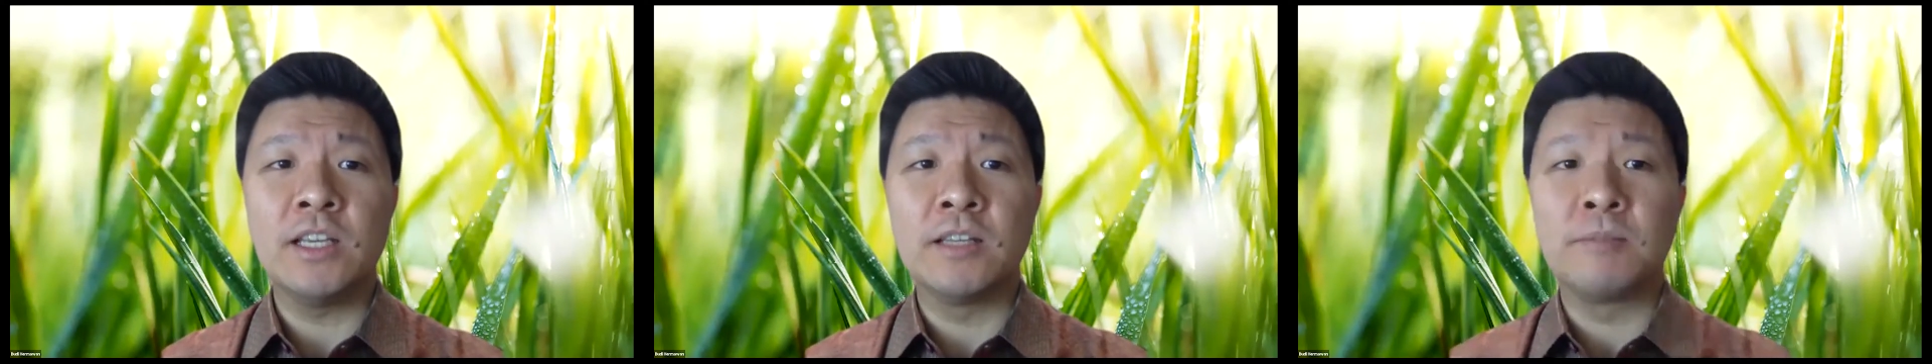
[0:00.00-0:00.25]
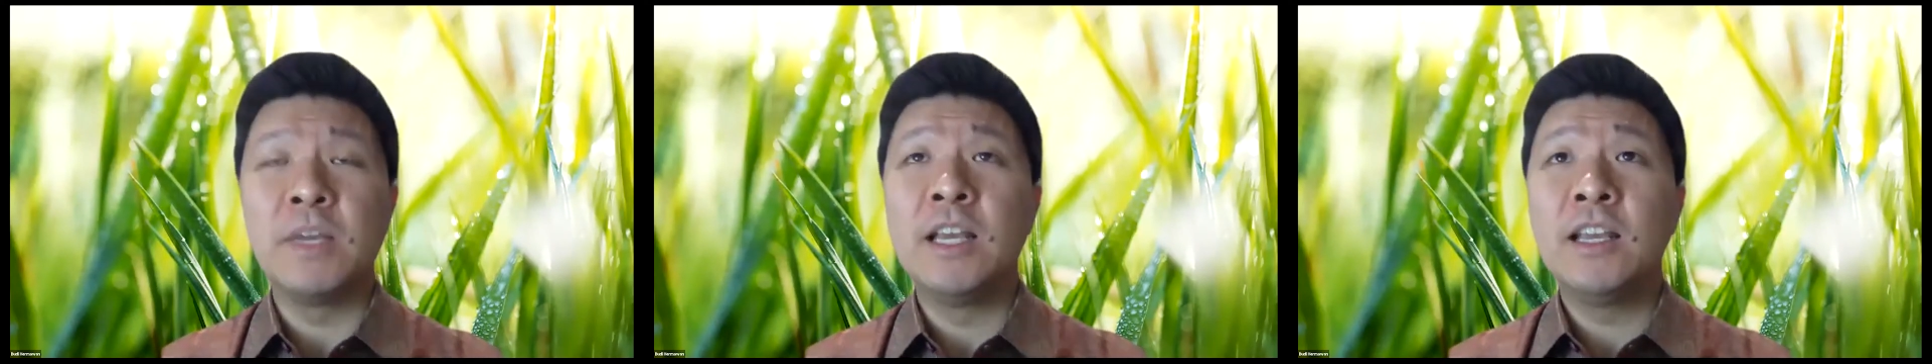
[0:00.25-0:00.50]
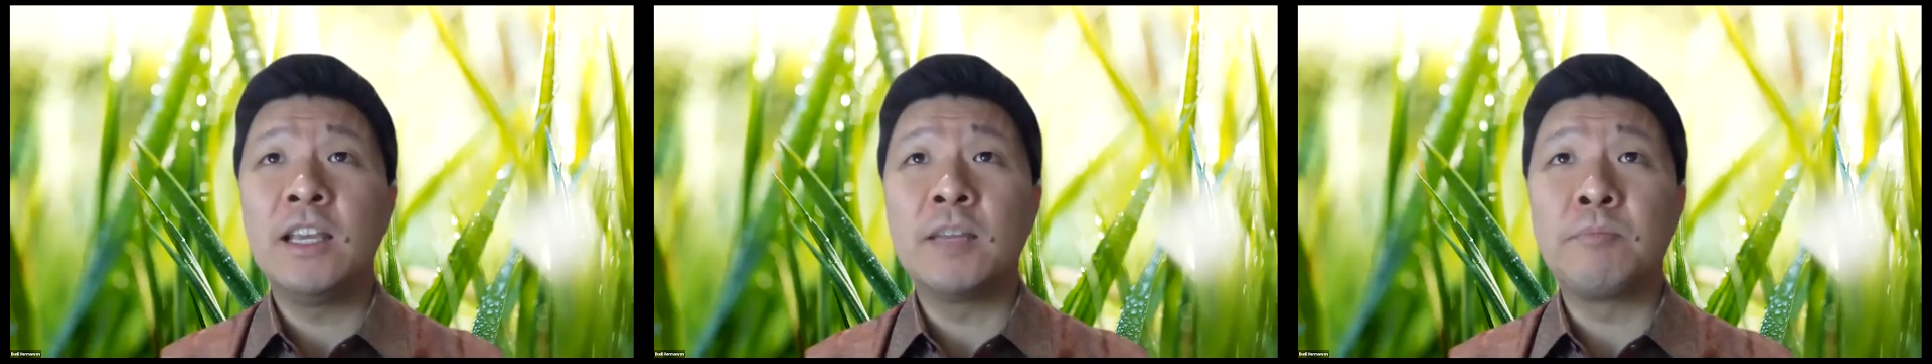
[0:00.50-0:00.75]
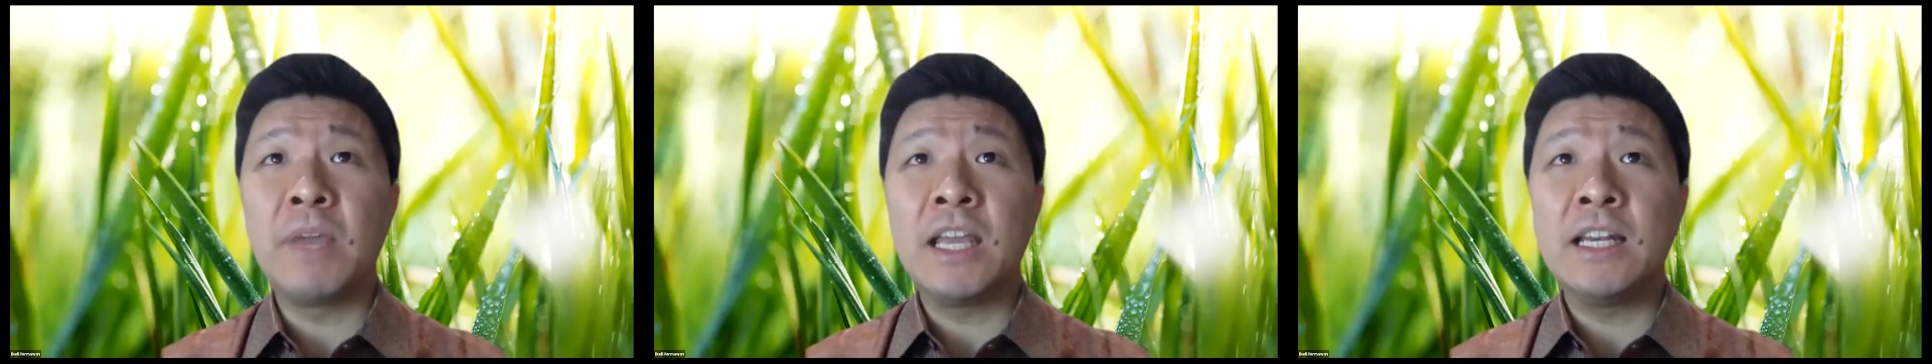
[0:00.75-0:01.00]

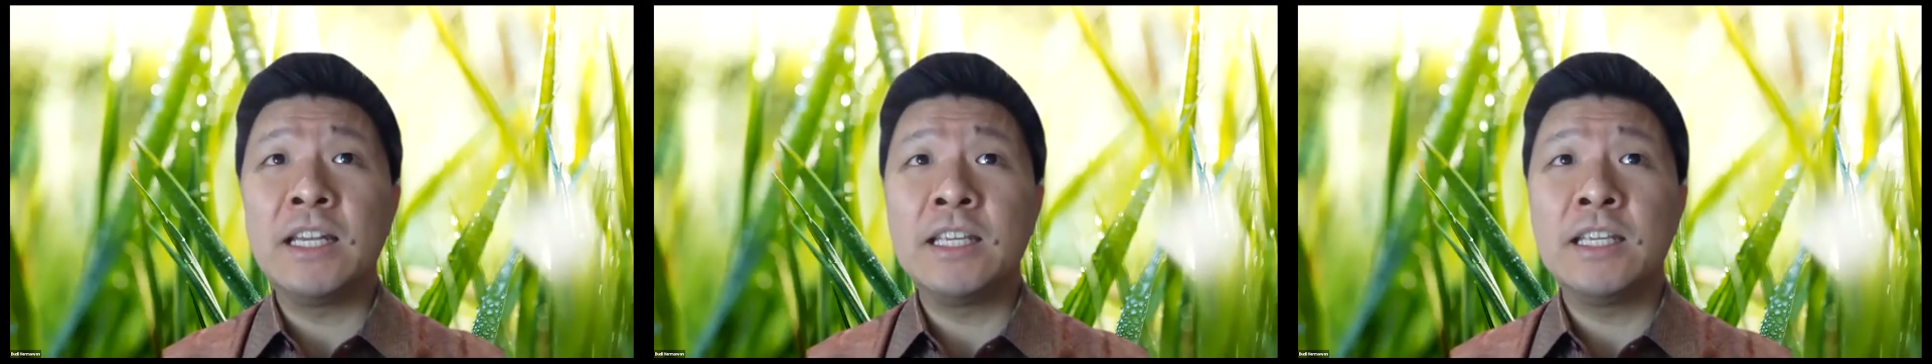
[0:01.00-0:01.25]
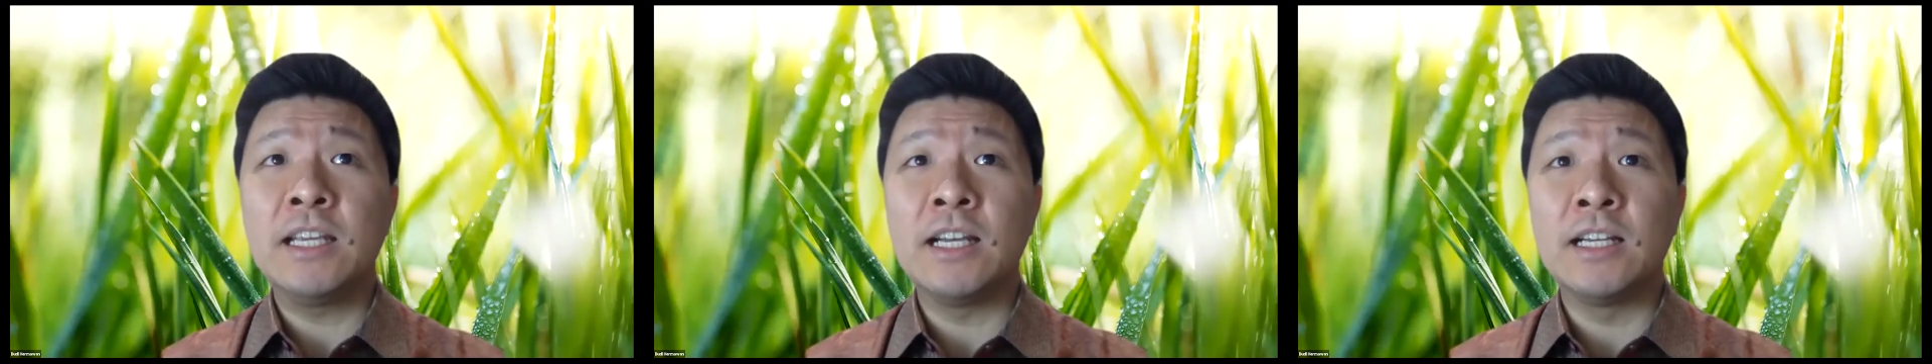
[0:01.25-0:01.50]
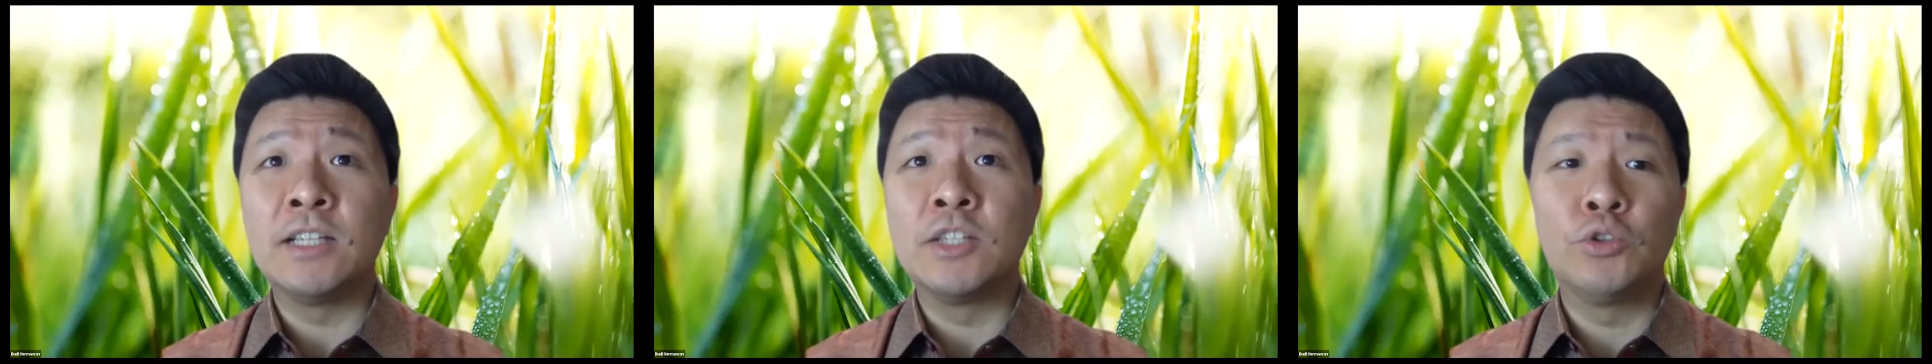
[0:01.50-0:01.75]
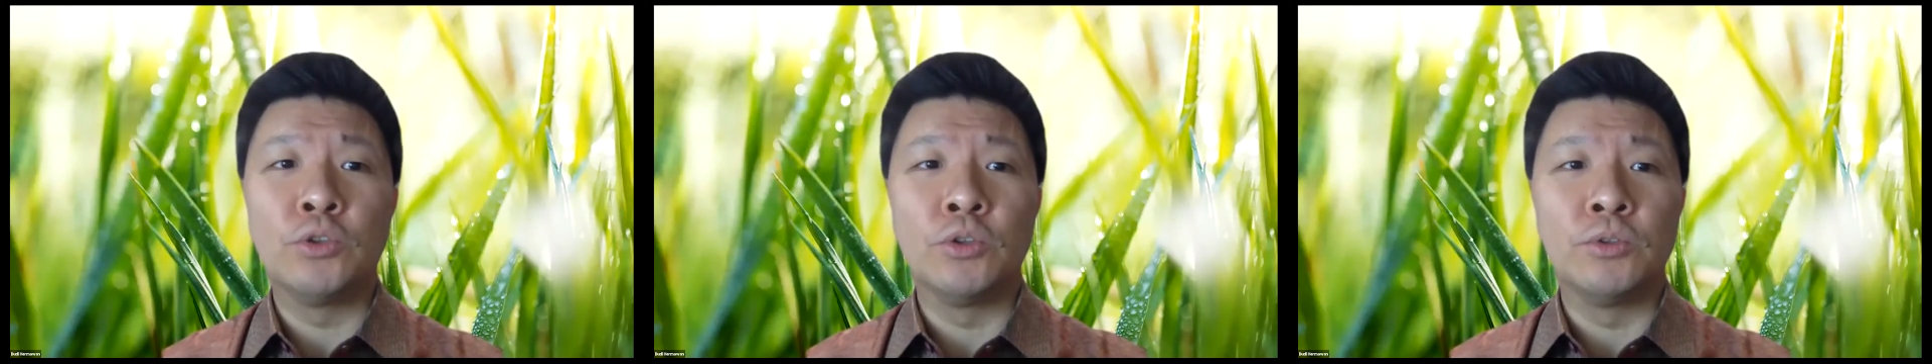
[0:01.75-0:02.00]
it mainly
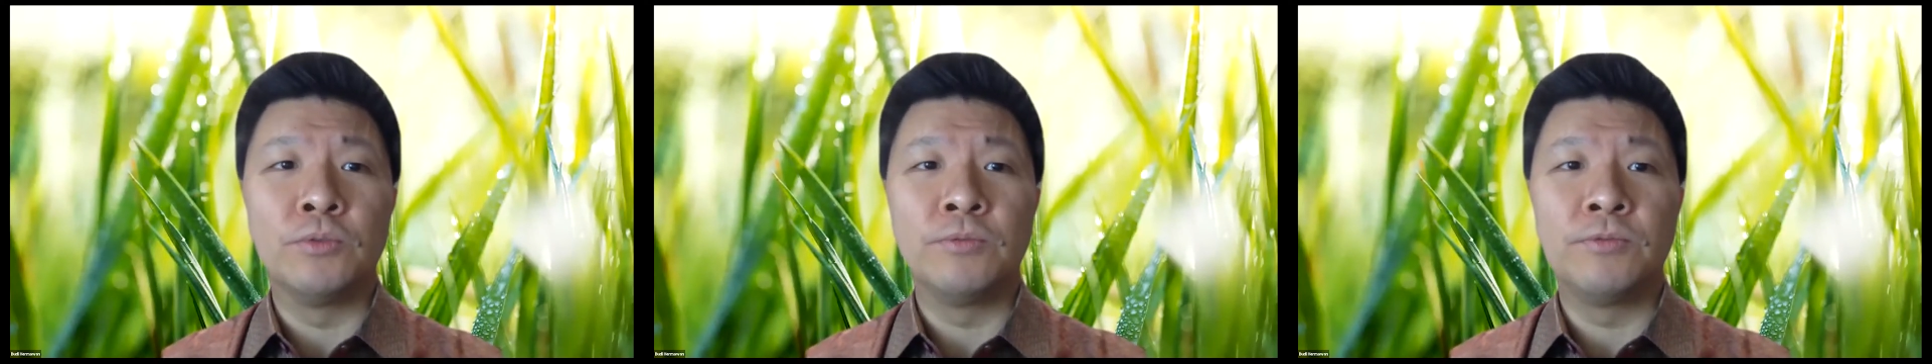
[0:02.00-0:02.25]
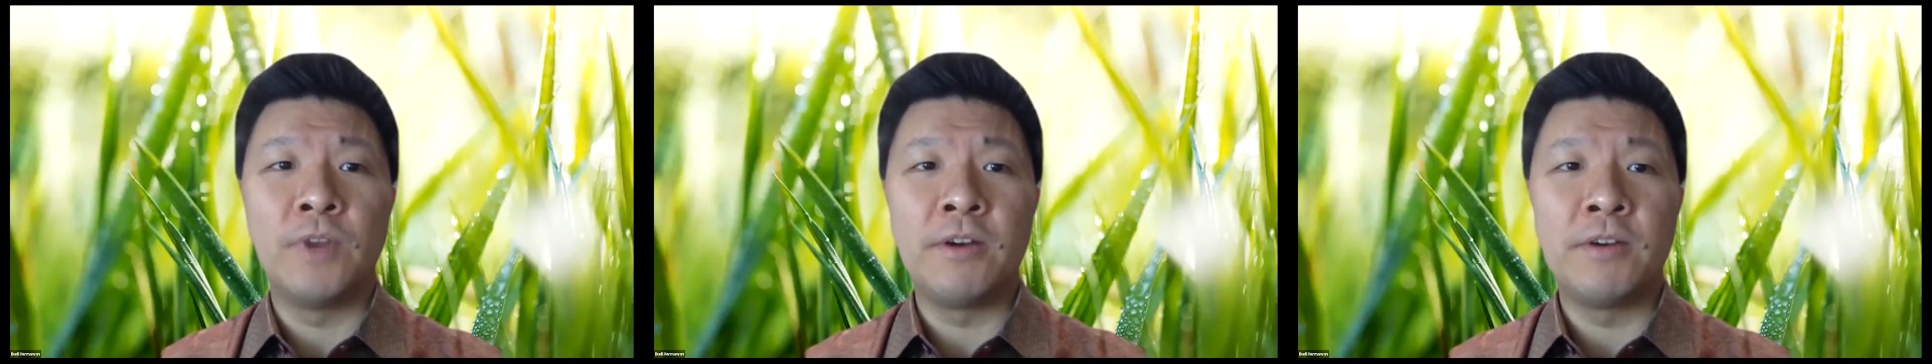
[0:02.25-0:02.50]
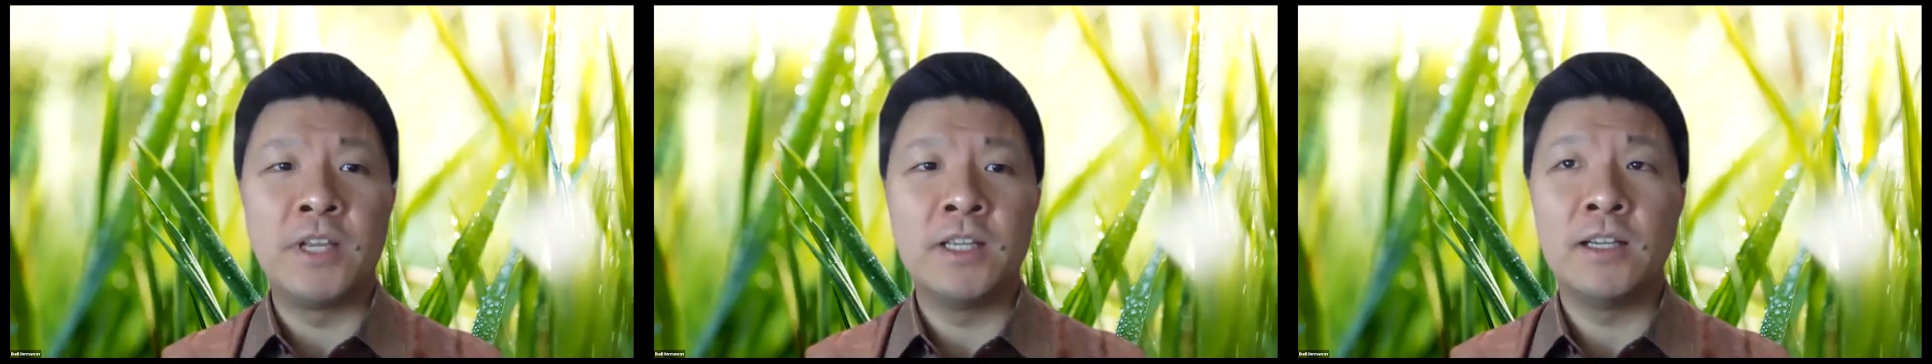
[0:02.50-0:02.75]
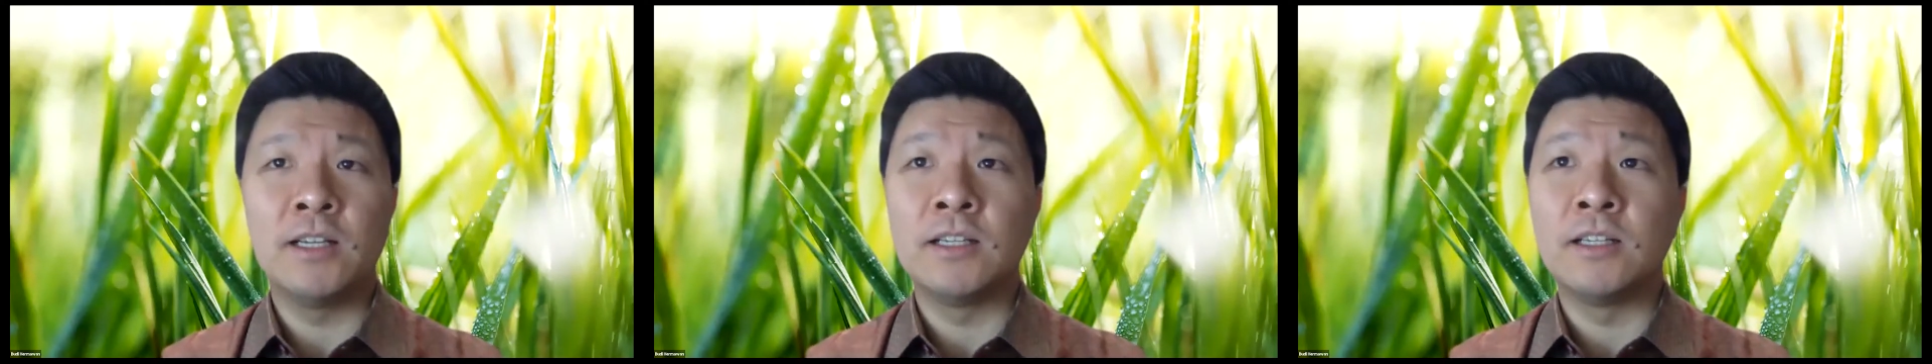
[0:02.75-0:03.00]
due to very